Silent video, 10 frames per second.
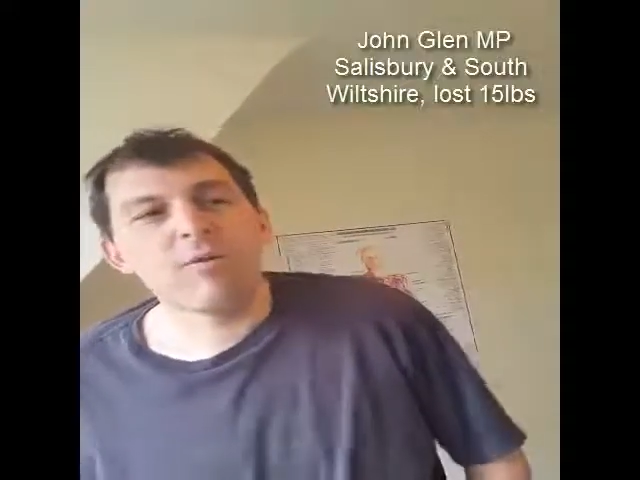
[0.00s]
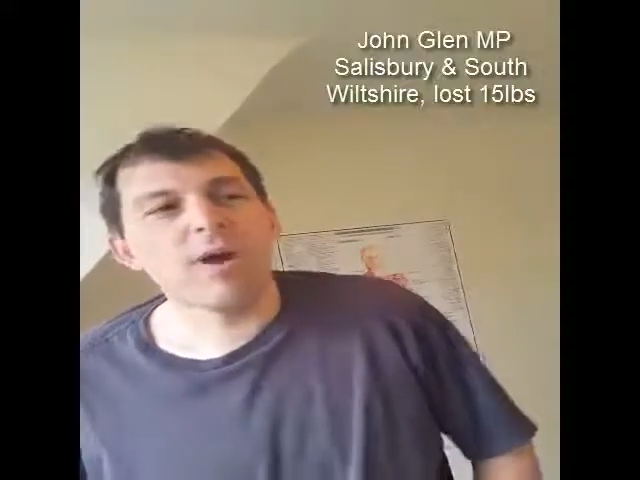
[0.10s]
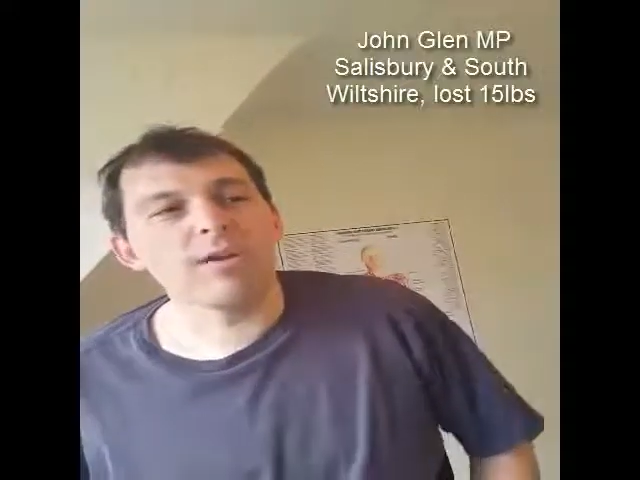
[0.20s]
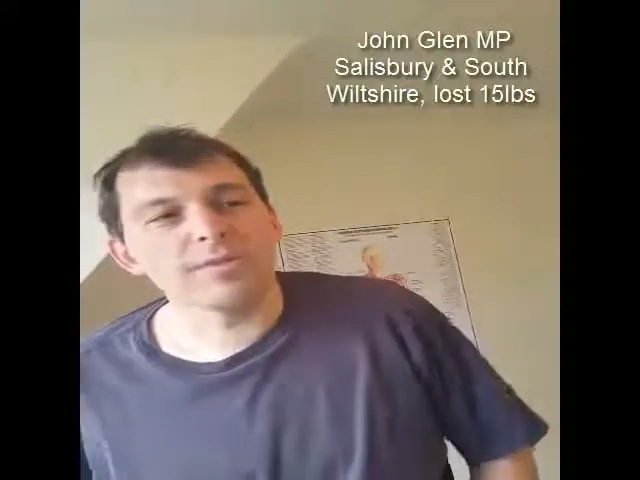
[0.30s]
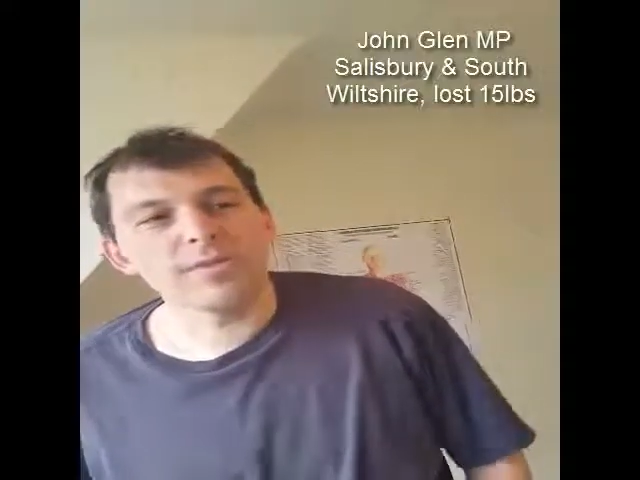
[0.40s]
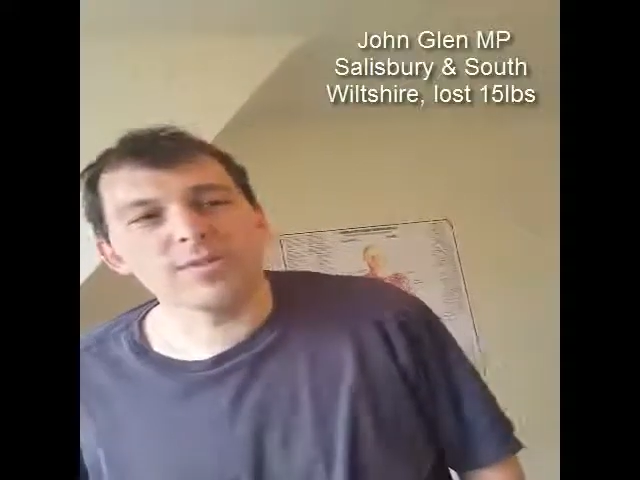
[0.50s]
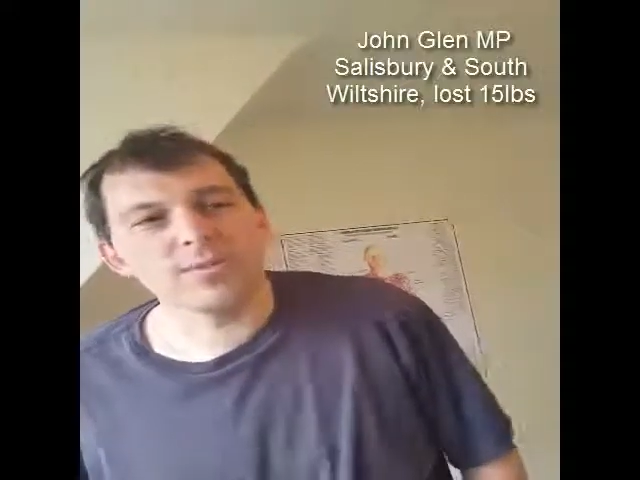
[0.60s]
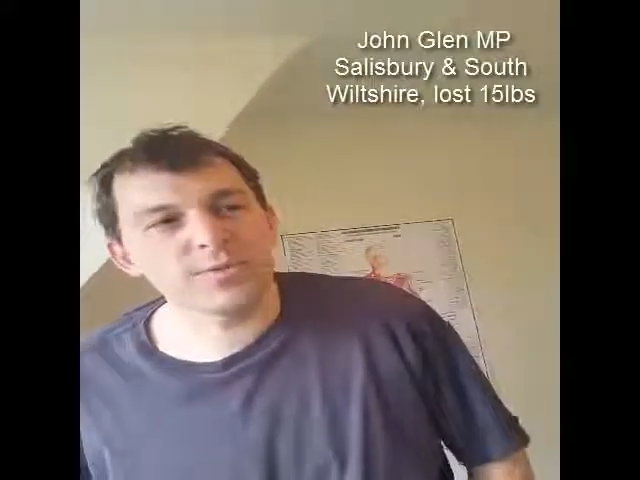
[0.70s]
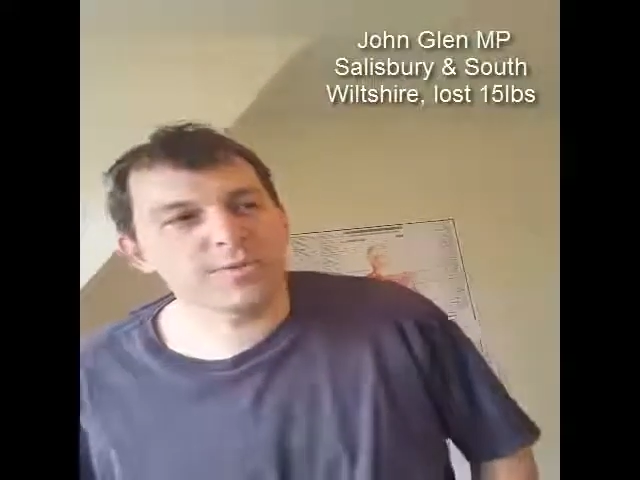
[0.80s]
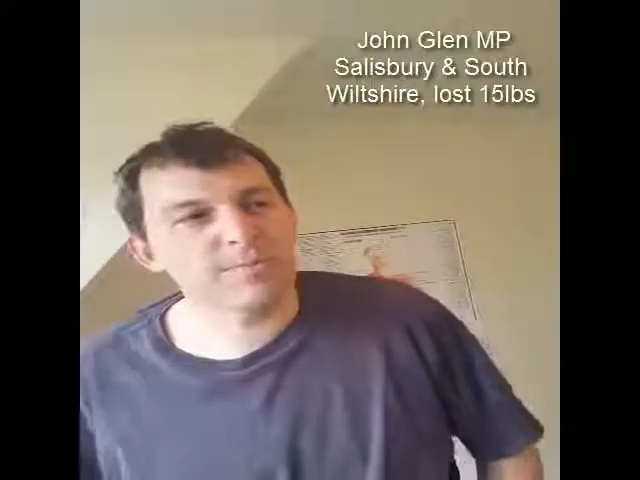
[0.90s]
Well, I was just
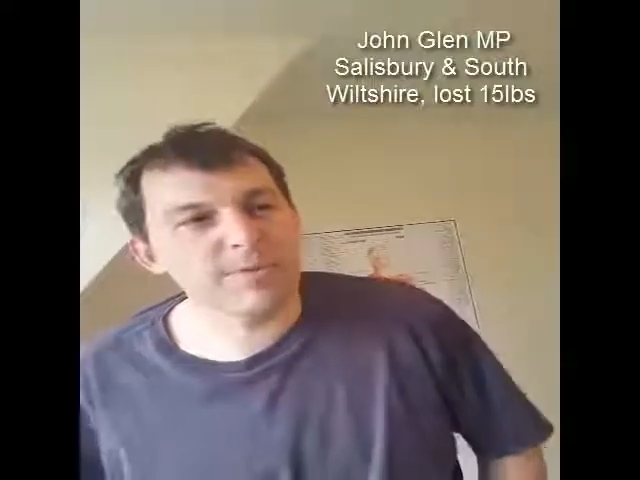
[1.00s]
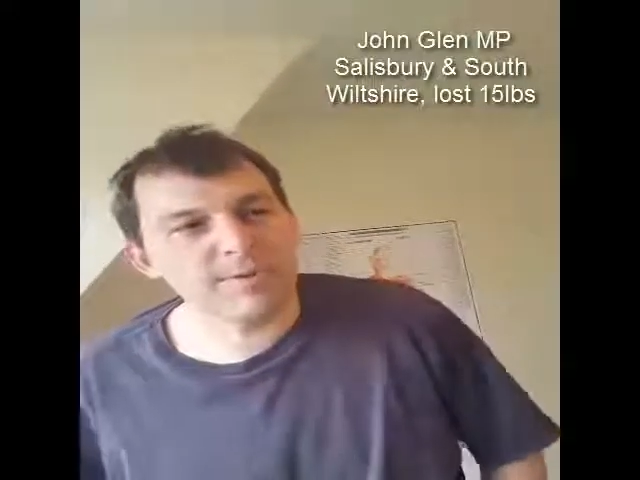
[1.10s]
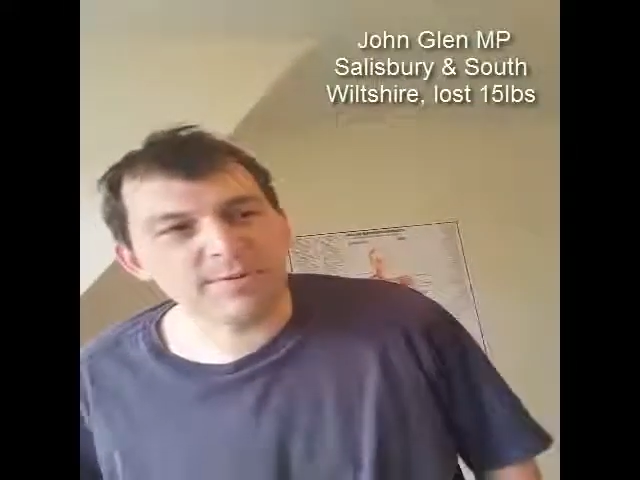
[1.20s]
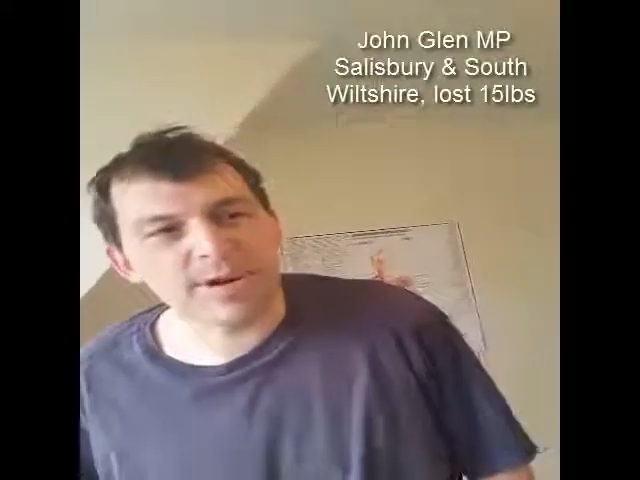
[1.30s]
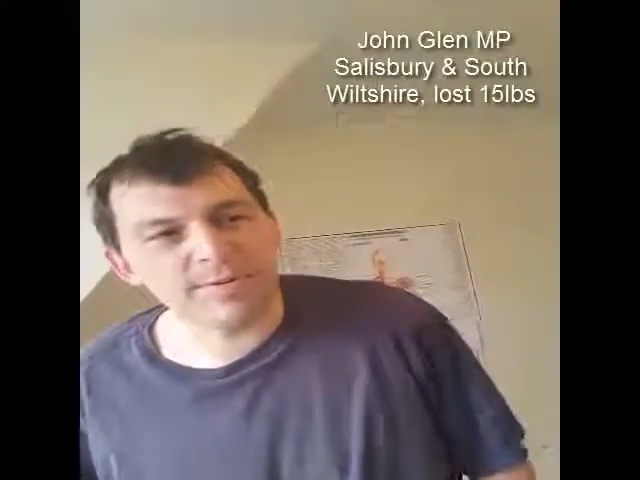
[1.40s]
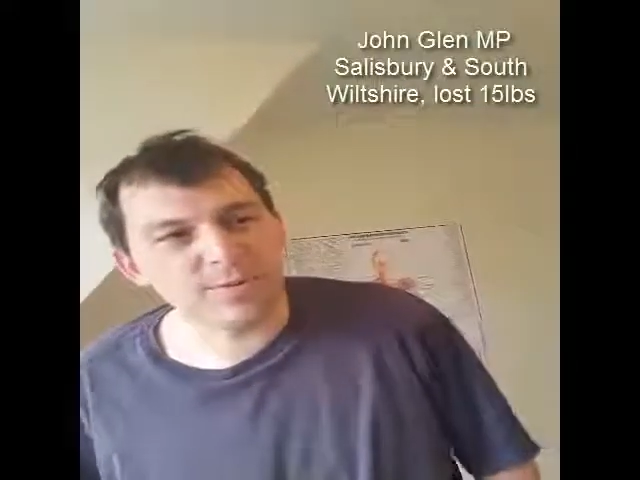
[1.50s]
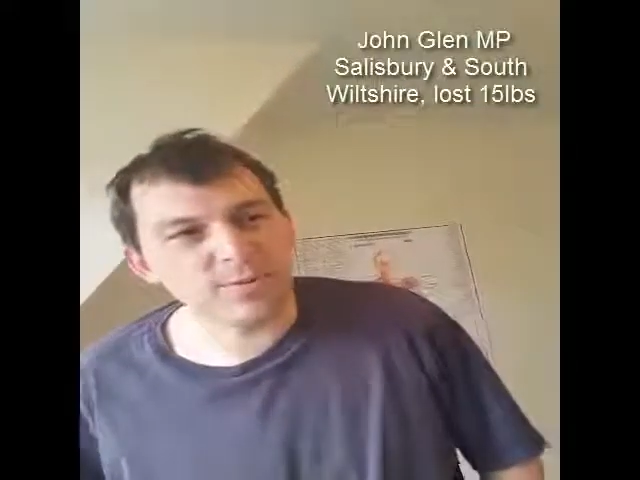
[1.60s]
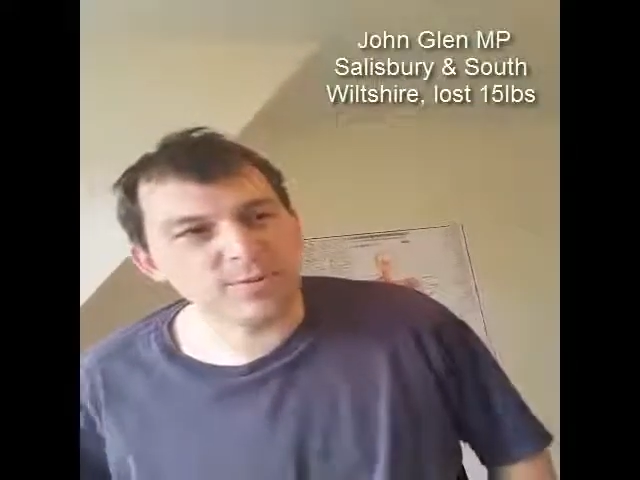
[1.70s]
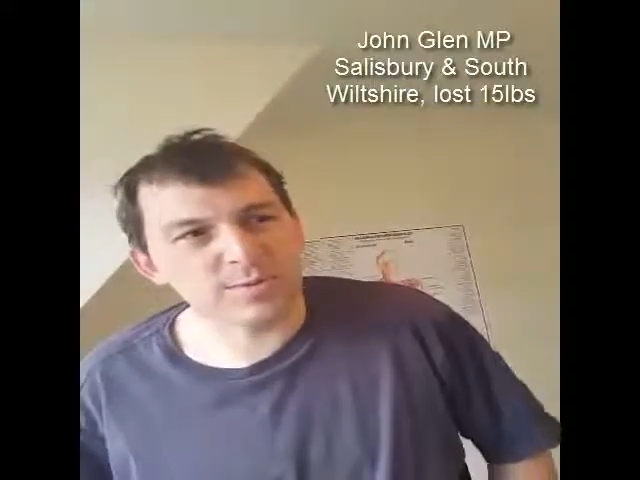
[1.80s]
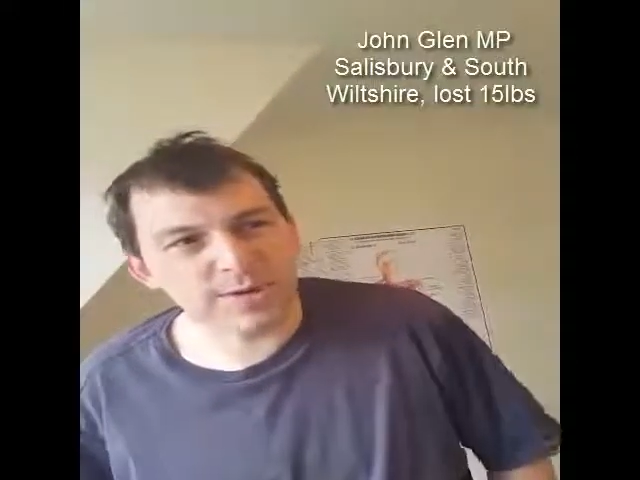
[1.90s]
talking to people around
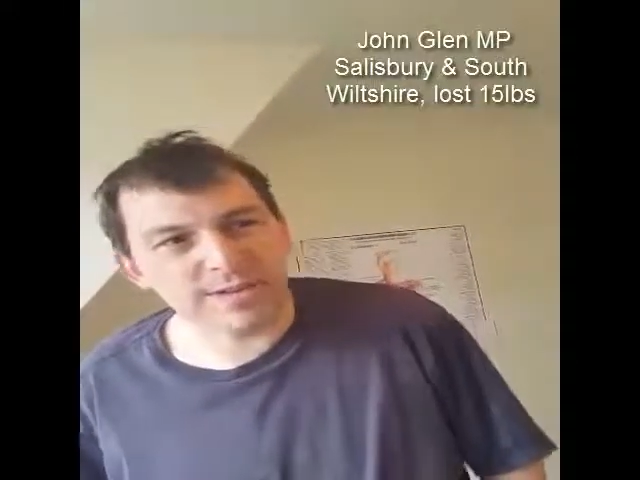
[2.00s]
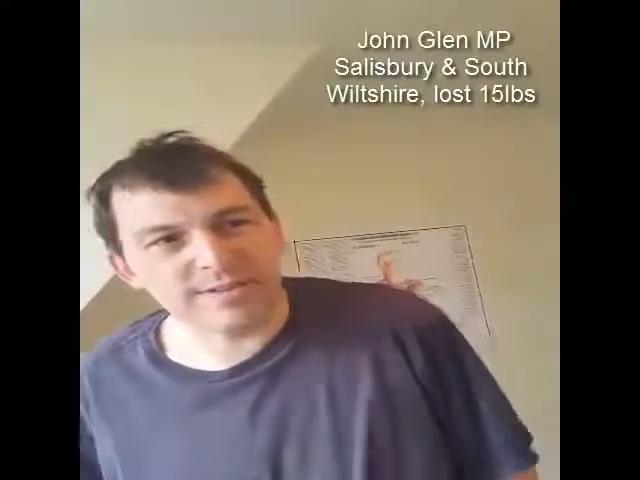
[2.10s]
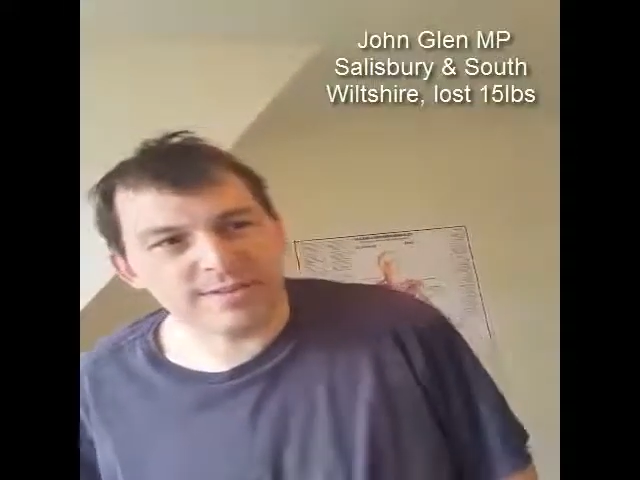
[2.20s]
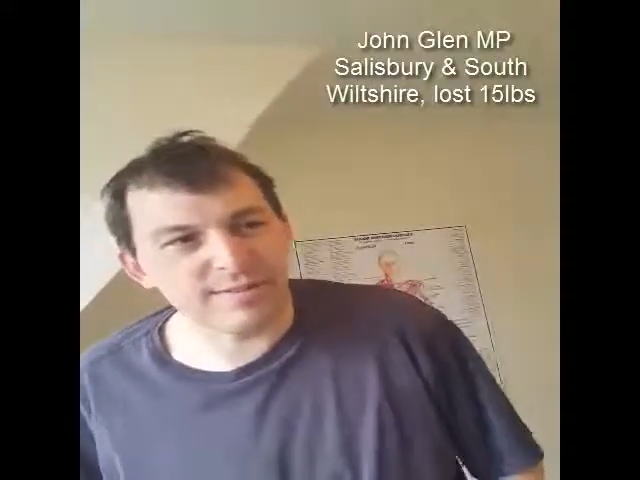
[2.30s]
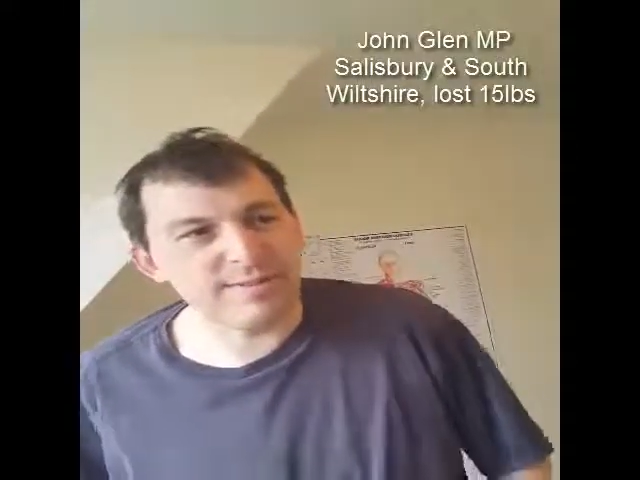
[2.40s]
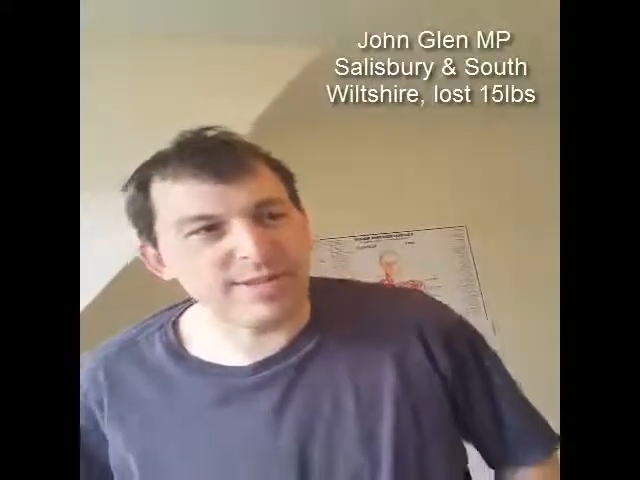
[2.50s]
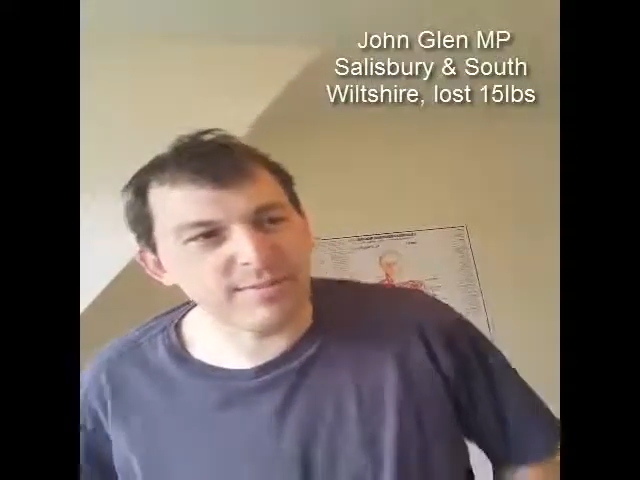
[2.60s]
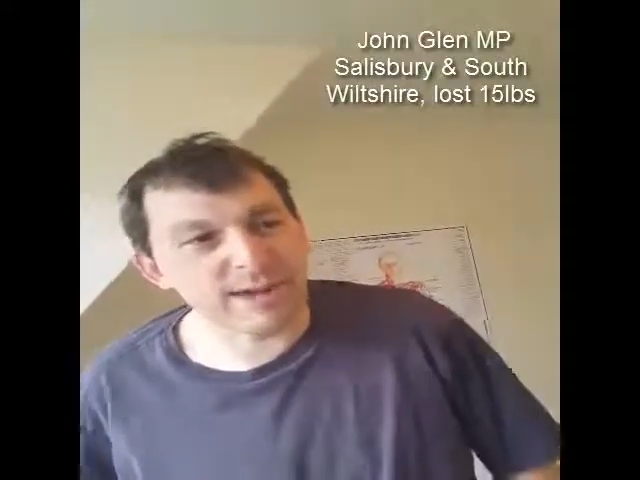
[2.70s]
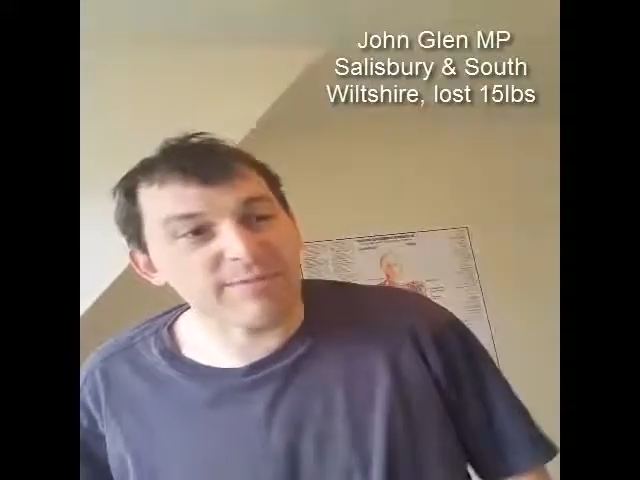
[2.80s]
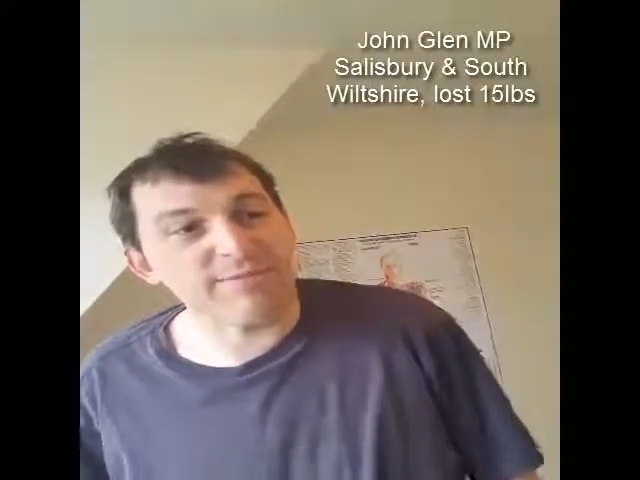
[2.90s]
Salisbury and
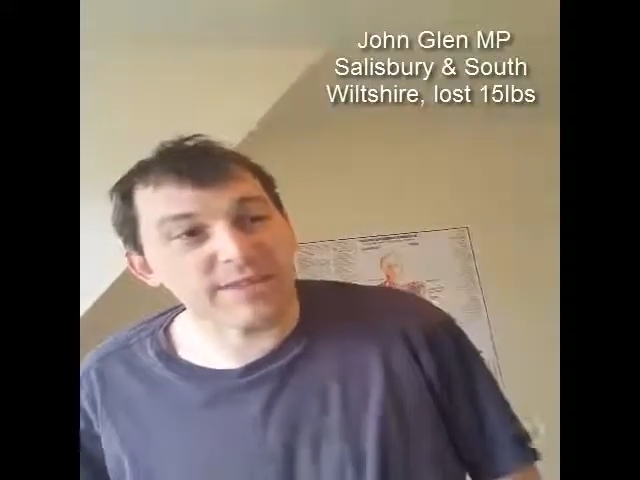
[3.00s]
thinking about